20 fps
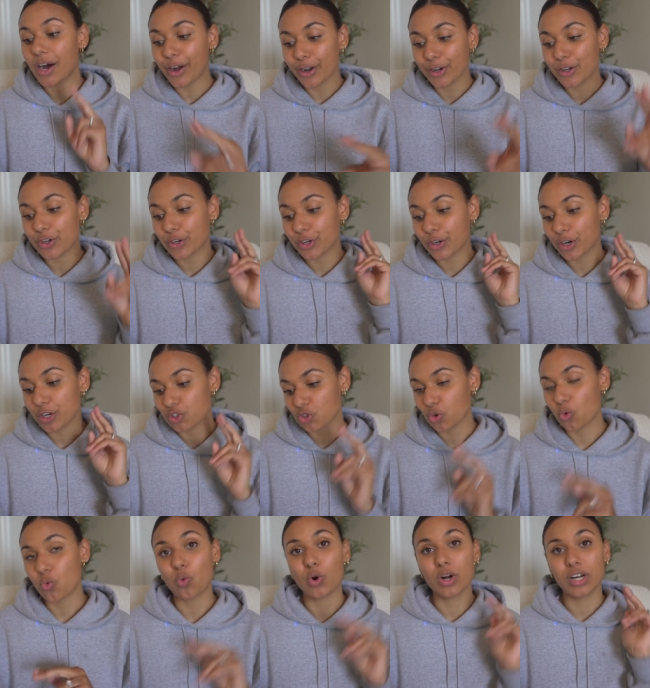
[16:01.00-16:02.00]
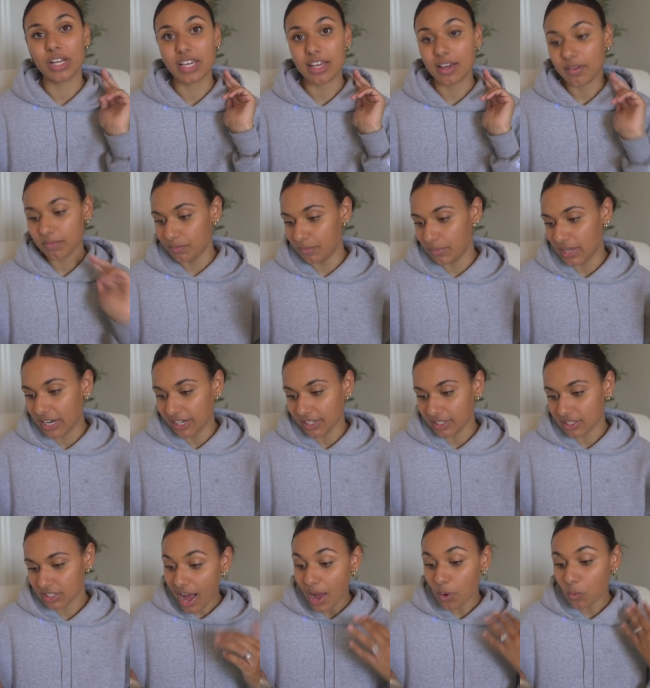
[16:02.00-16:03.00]
under 20
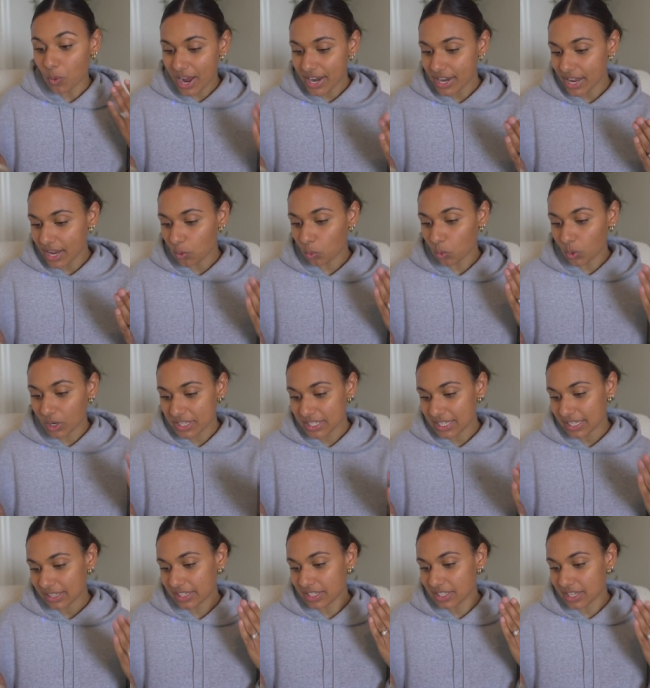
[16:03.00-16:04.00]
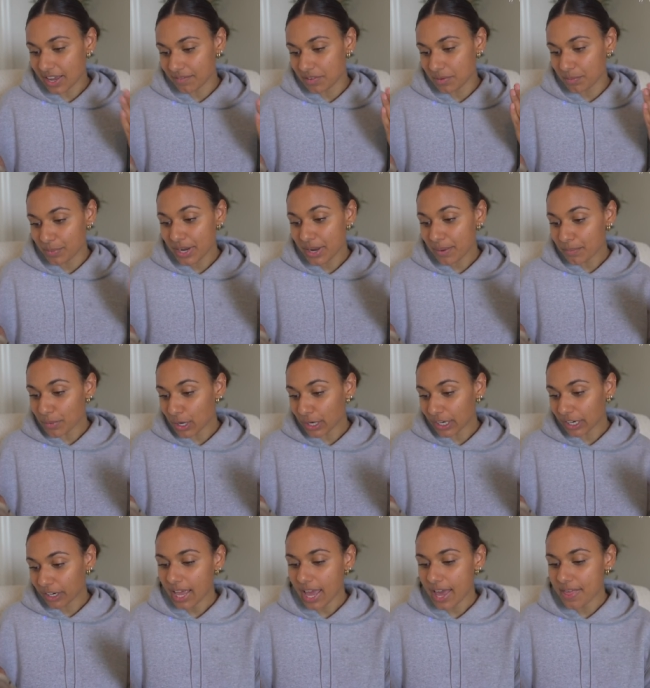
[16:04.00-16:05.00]
minutes. I went in once at the 7-minute
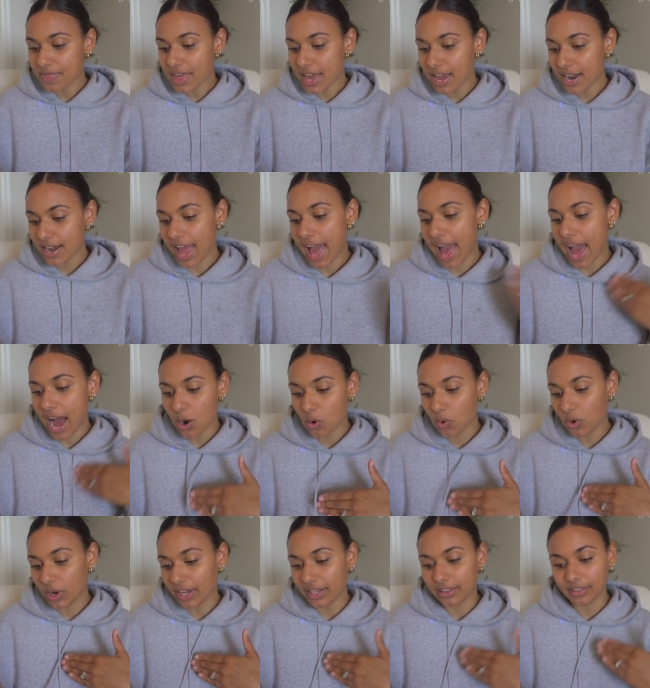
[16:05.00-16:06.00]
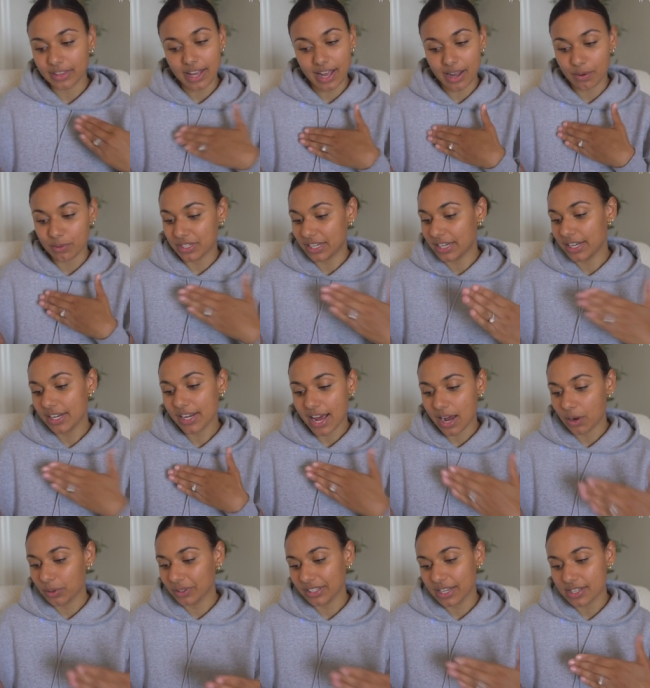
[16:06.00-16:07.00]
mark, and then out, and I was in and
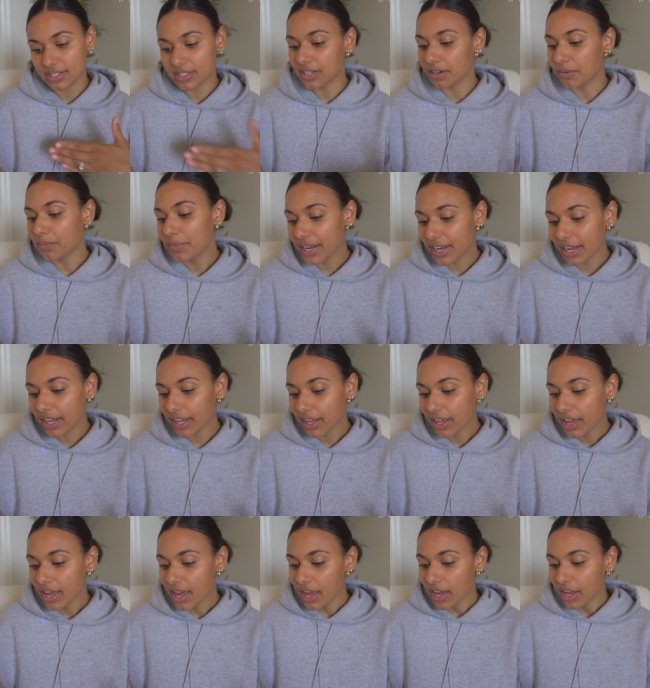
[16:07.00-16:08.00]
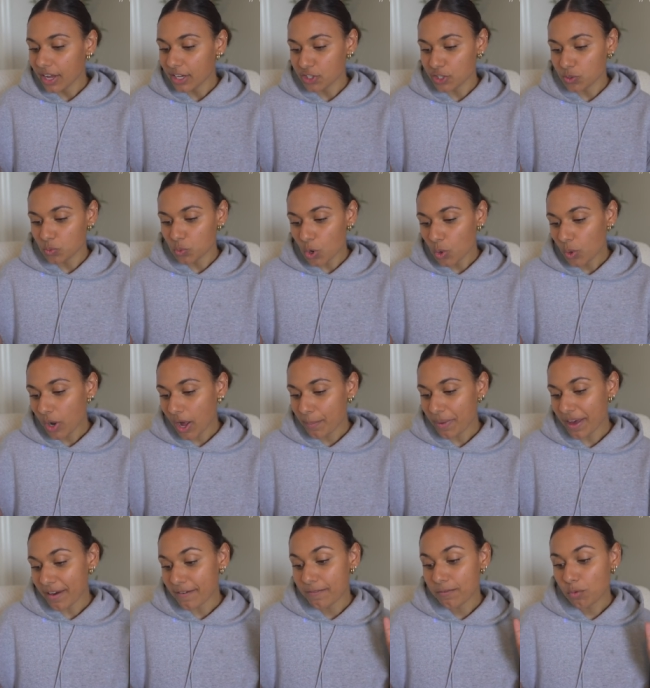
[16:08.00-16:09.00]
out in less than a minute. She woke up
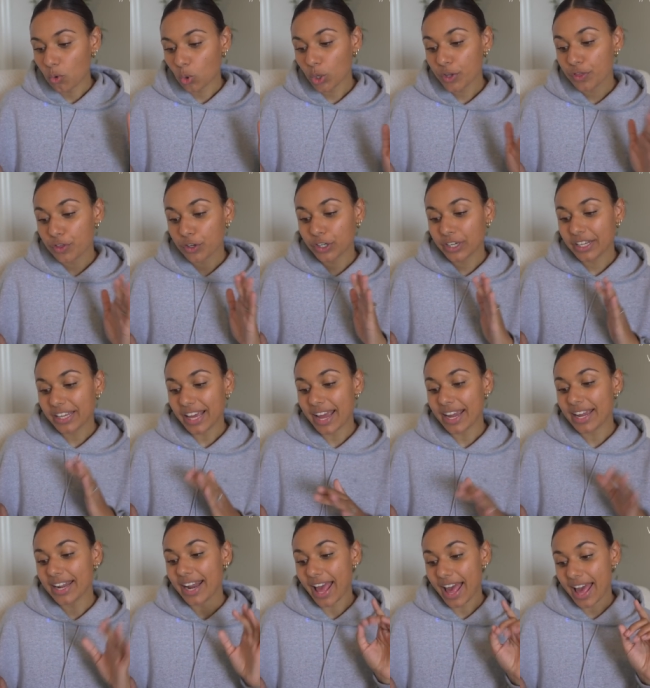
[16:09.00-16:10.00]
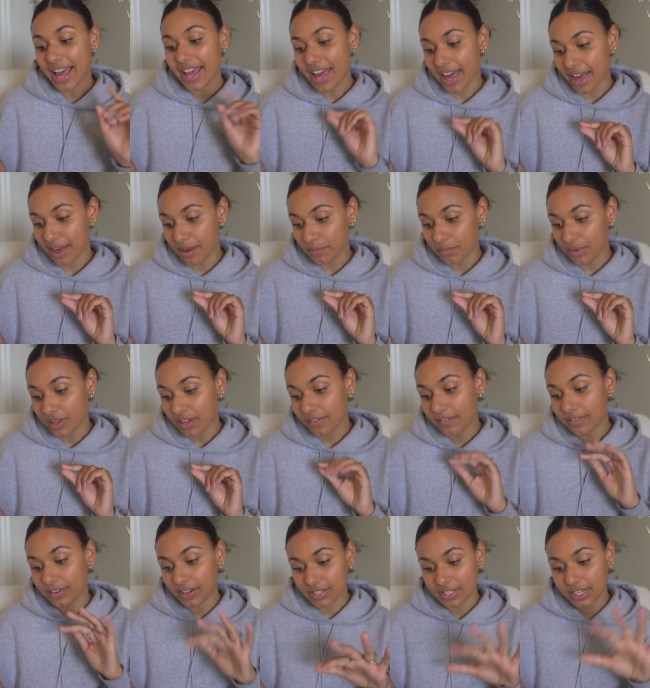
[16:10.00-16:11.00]
at 4:38 a.m.,
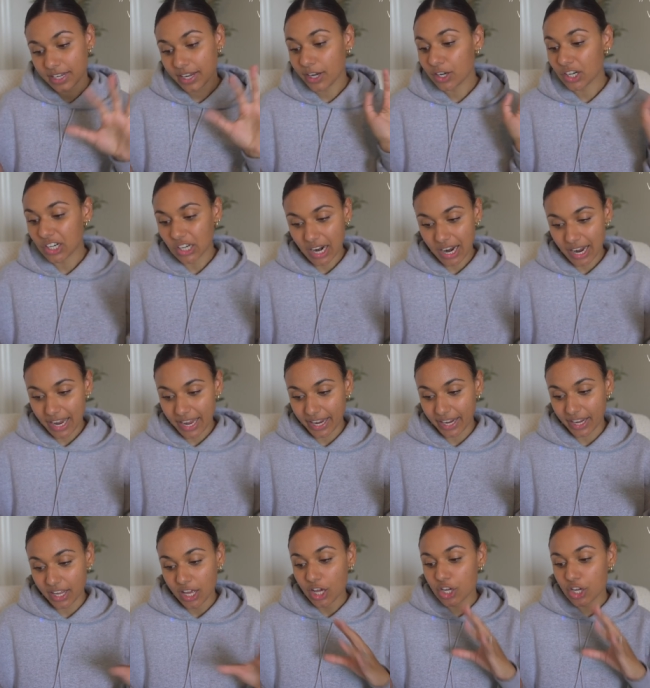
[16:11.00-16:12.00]
fussing and crying,